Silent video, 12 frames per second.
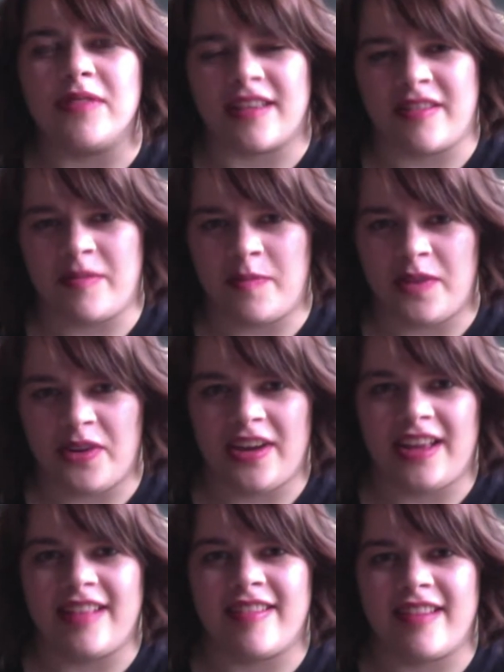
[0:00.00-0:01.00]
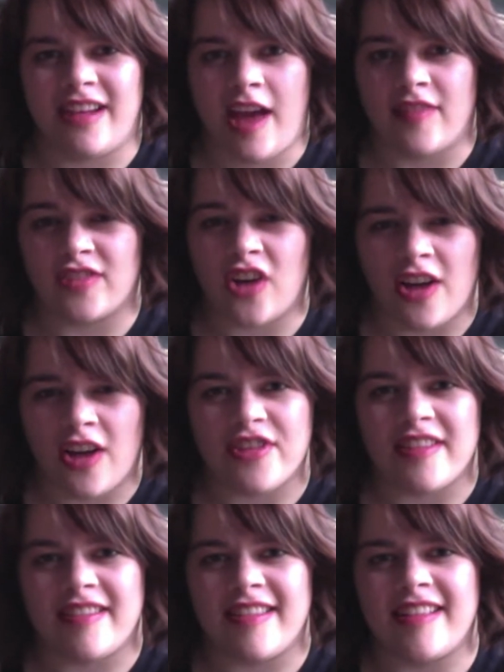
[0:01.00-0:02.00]
experience and have
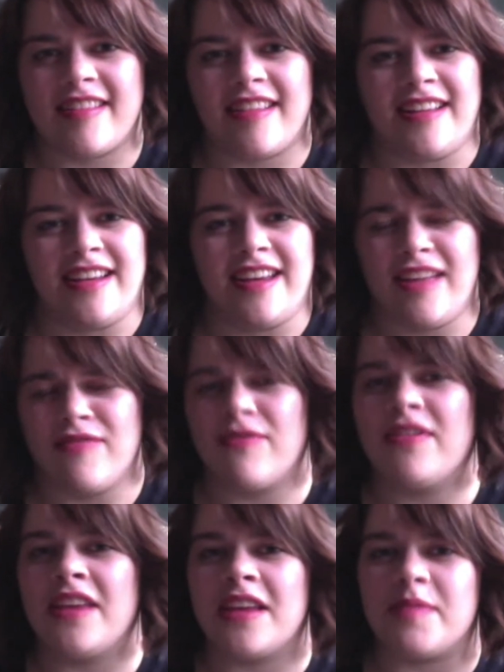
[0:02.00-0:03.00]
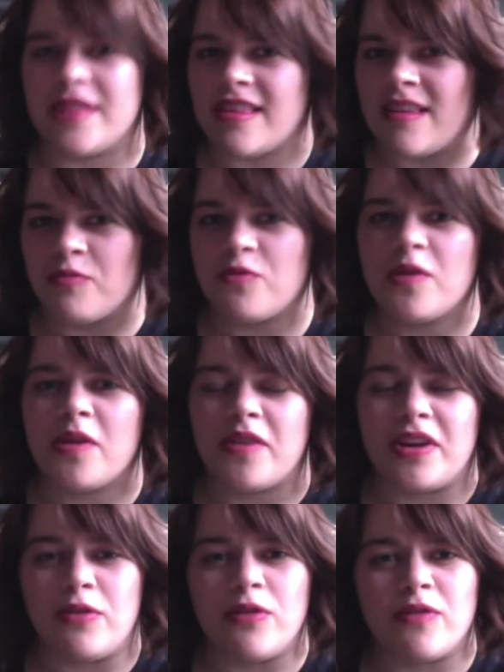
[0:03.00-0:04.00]
consciousness in an infinite but
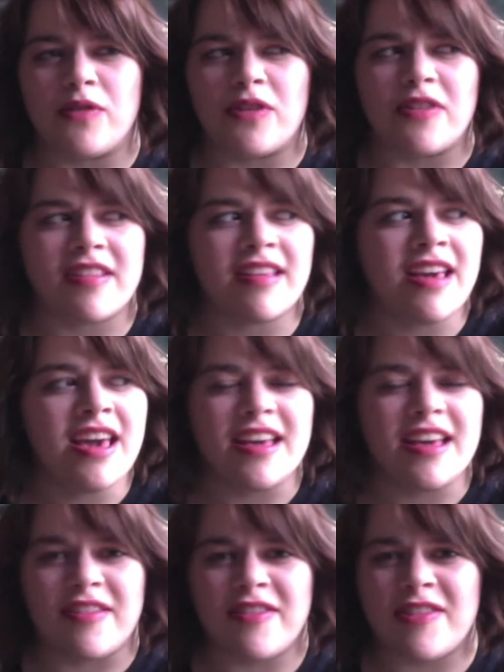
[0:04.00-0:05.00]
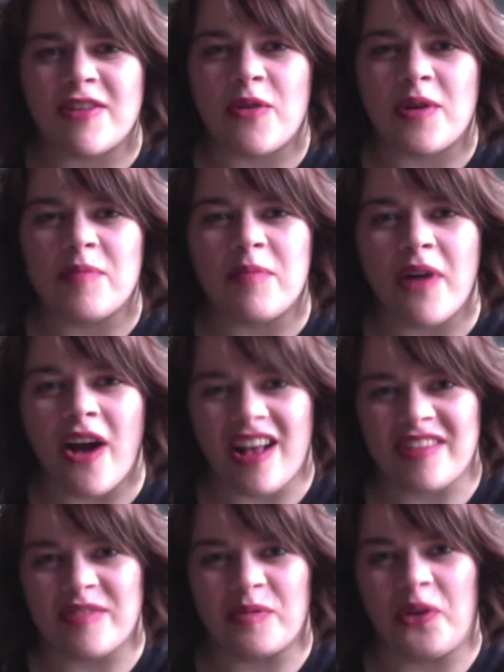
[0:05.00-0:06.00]
temporary universe is so
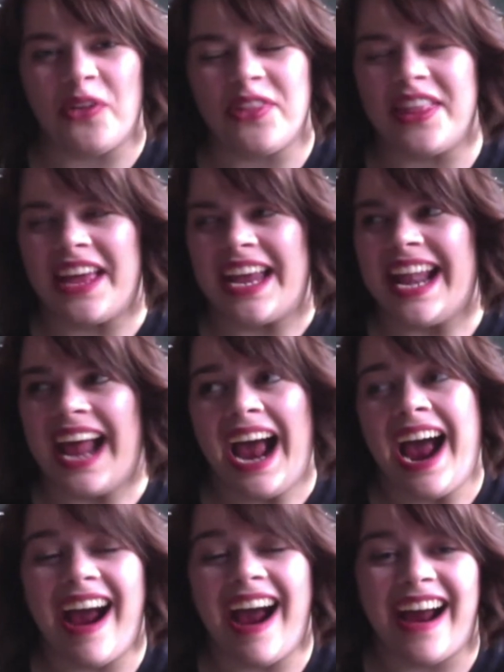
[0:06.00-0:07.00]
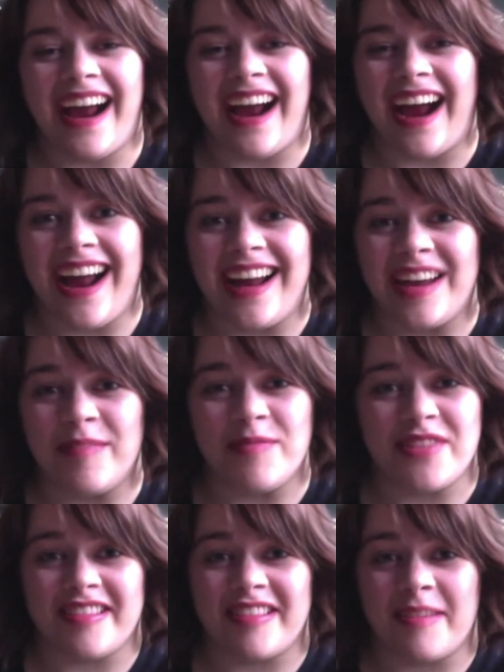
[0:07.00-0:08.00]
impossible that I am
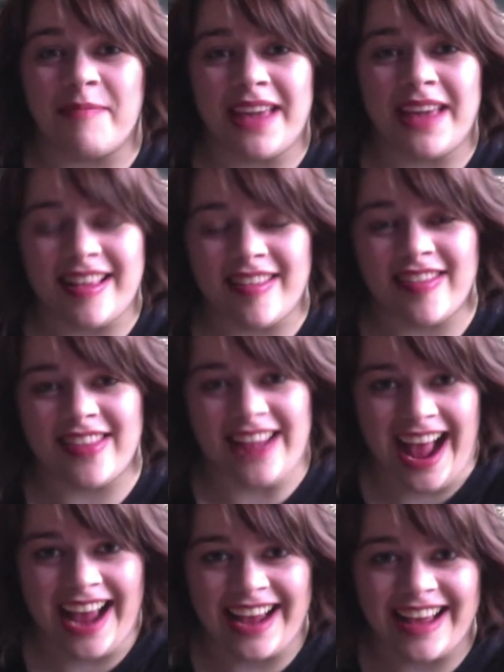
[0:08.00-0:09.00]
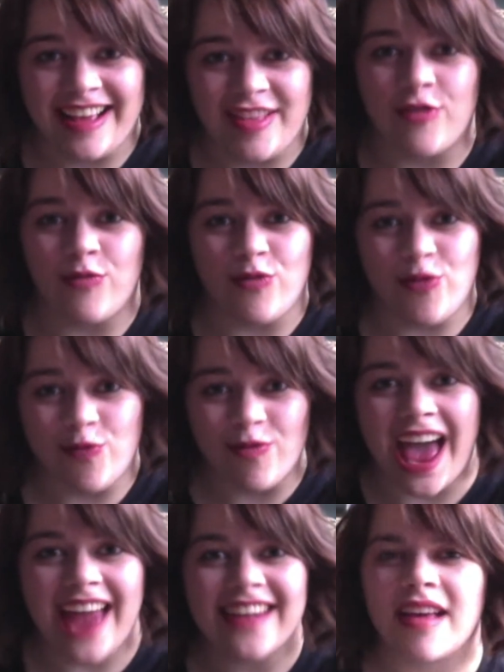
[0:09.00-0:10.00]
just amazed that I get to do
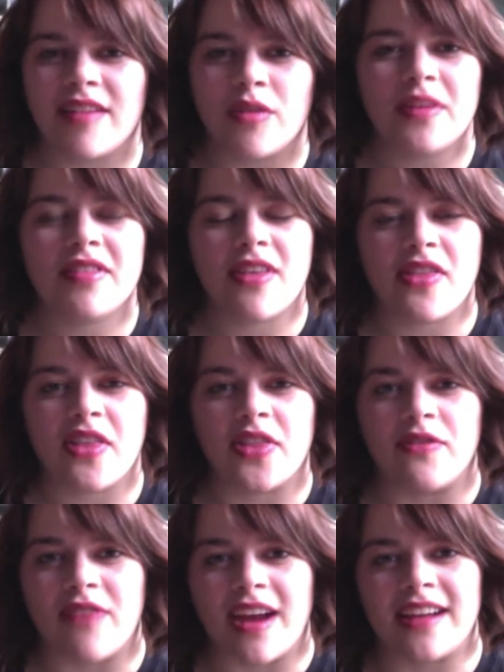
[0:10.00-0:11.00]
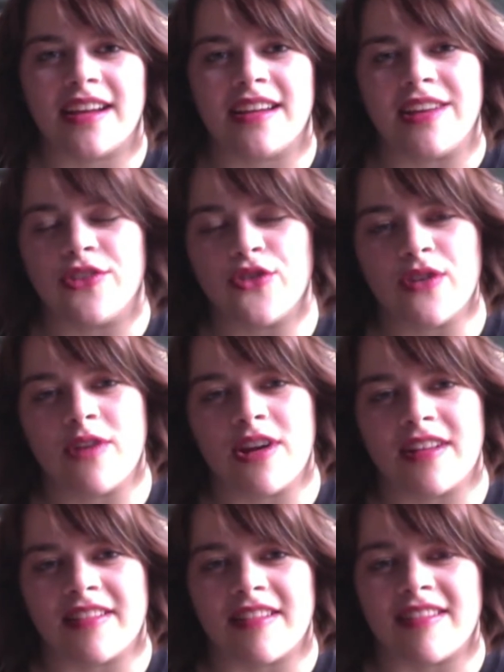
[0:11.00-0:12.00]
that. I've always thought that the finite nature of our
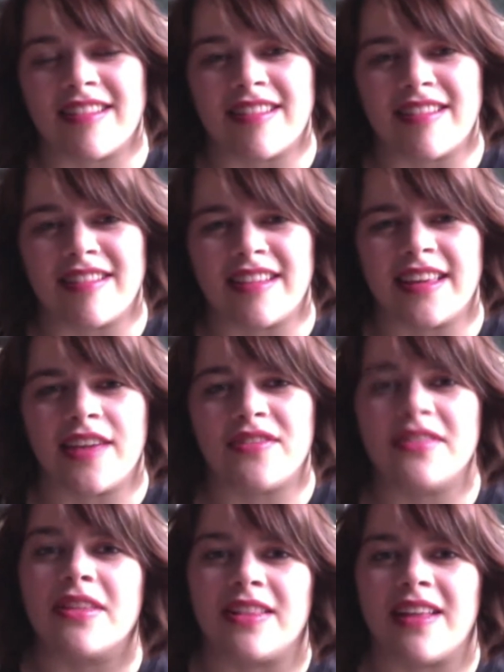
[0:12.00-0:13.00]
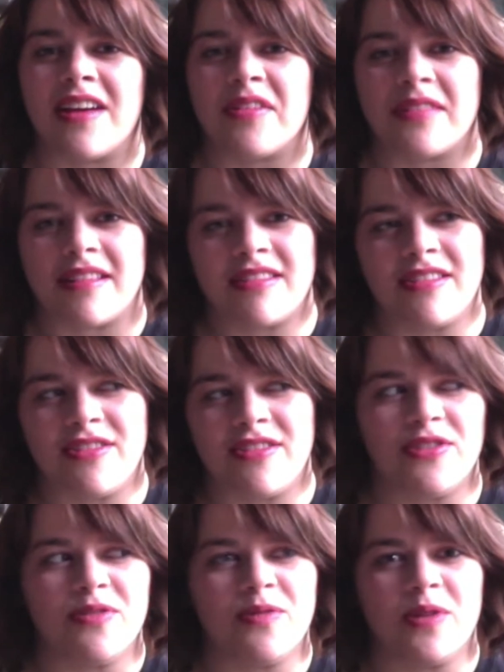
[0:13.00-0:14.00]
existence is a gift that allows us to
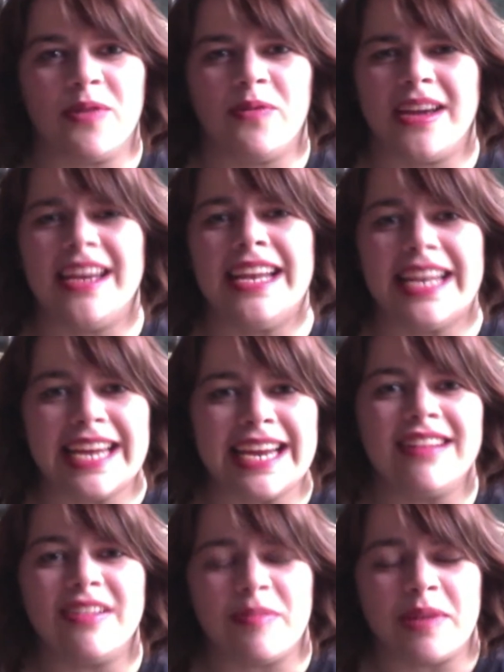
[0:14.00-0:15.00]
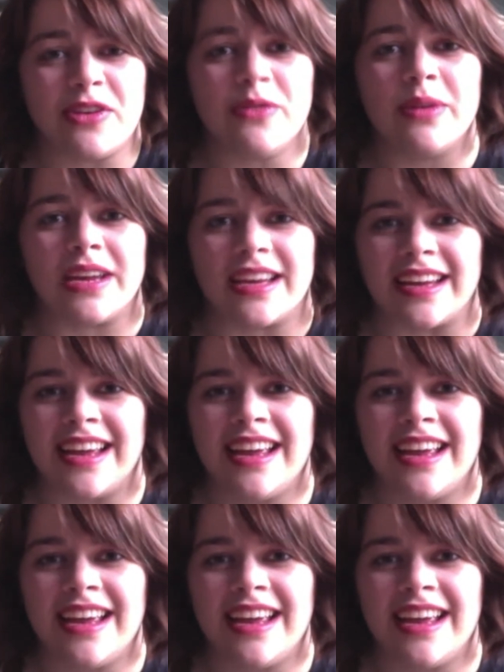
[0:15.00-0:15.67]
do what we need to be doing